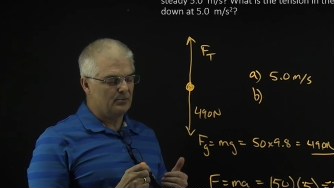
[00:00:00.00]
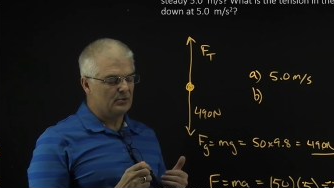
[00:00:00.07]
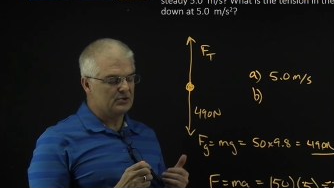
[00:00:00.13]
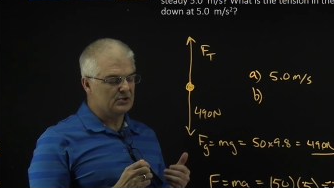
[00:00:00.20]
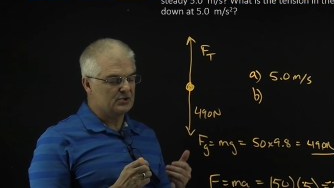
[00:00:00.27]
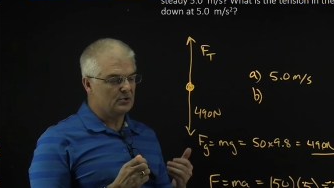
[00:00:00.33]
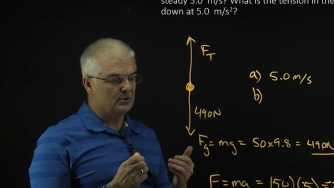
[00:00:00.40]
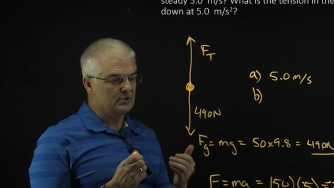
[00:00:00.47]
which
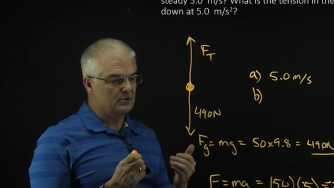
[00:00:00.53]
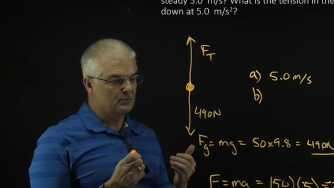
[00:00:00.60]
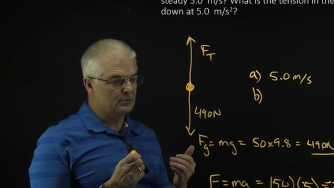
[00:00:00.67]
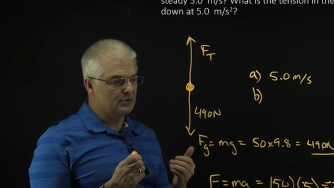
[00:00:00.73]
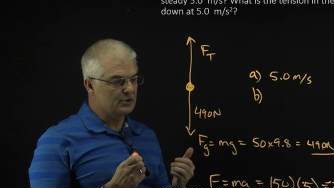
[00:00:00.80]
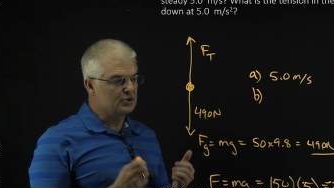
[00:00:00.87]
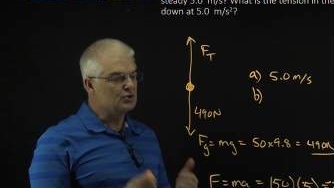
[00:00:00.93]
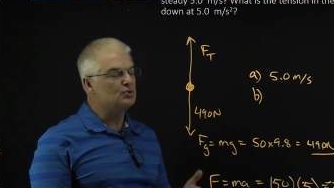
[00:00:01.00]
is going to
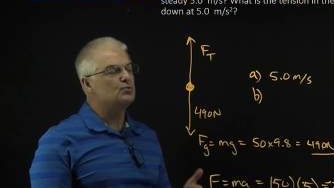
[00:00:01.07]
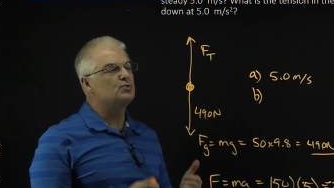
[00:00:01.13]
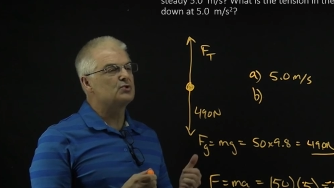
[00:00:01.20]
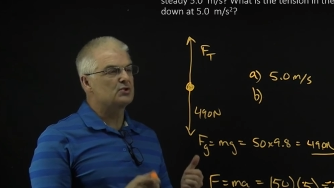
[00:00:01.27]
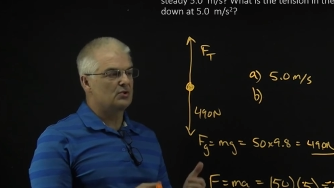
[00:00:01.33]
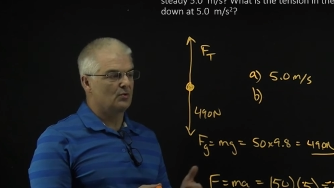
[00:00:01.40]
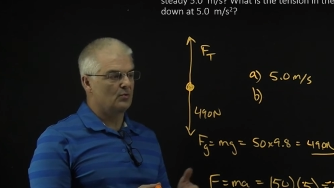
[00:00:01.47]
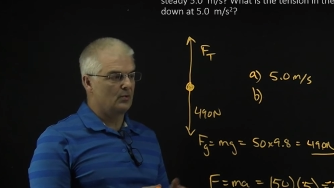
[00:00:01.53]

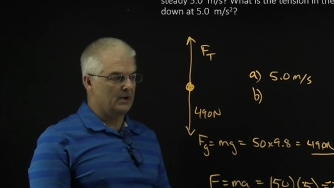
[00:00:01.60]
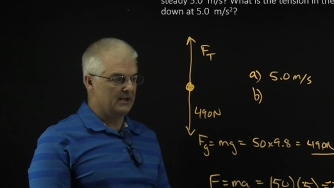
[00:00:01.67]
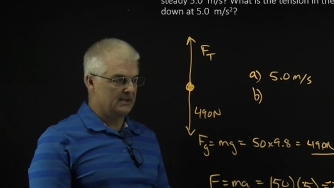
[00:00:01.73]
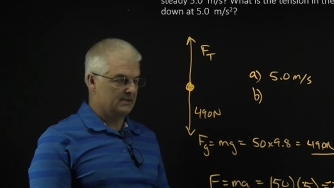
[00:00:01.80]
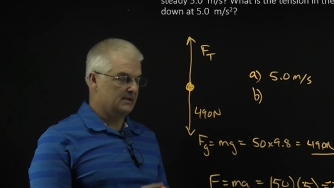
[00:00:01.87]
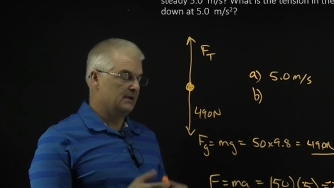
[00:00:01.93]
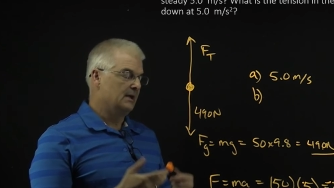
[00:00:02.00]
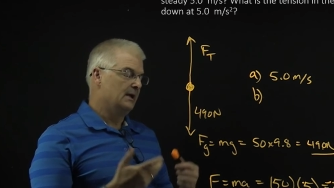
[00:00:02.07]
reduce the weight
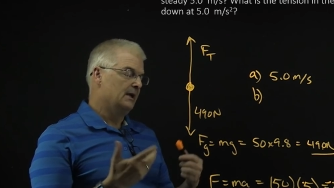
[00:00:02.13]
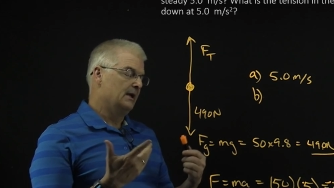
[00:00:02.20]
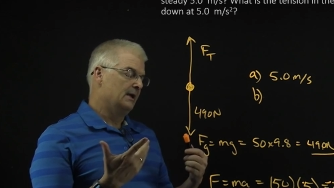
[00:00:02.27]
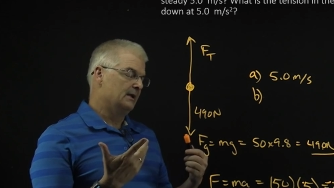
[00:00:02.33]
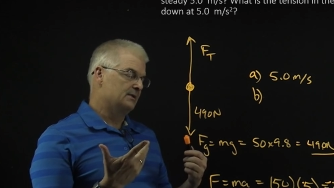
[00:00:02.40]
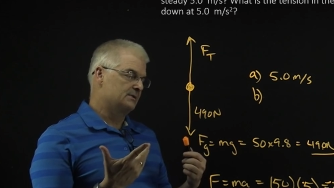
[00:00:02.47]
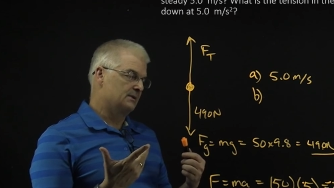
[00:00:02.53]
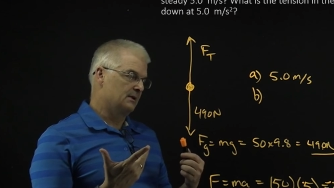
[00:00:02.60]

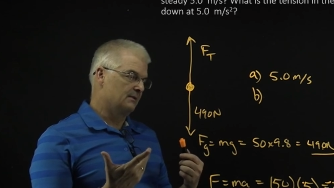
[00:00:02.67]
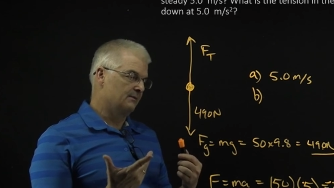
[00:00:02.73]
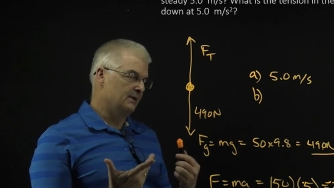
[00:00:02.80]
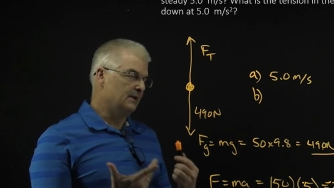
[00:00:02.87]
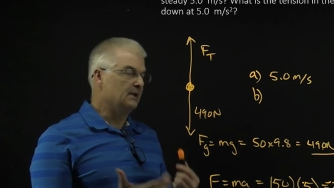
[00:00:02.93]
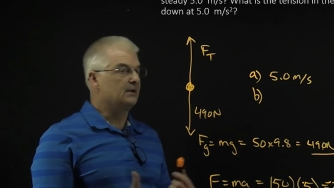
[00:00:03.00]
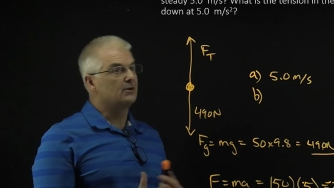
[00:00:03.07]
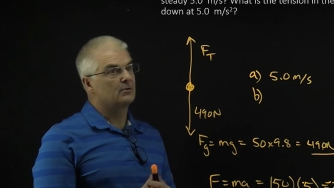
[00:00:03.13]
instead of
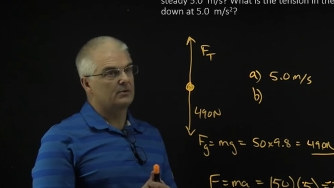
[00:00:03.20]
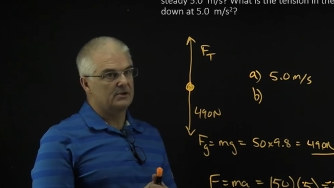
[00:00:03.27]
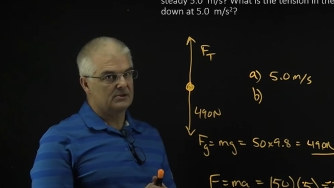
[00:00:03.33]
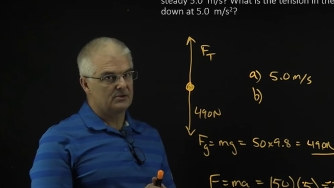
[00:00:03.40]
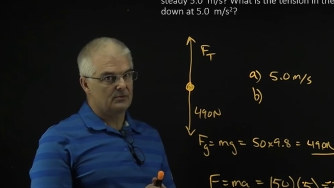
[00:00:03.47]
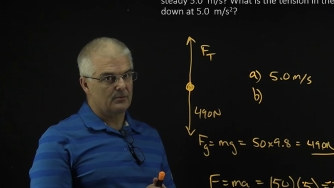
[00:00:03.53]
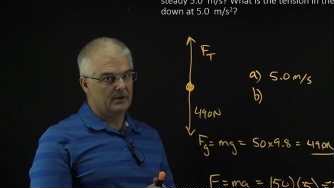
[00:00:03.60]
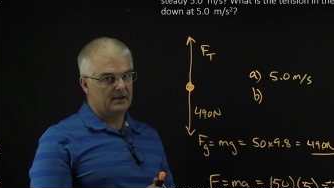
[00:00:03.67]
increase the
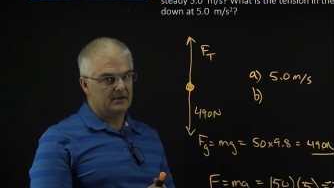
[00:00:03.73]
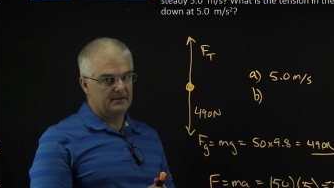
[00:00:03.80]
weight.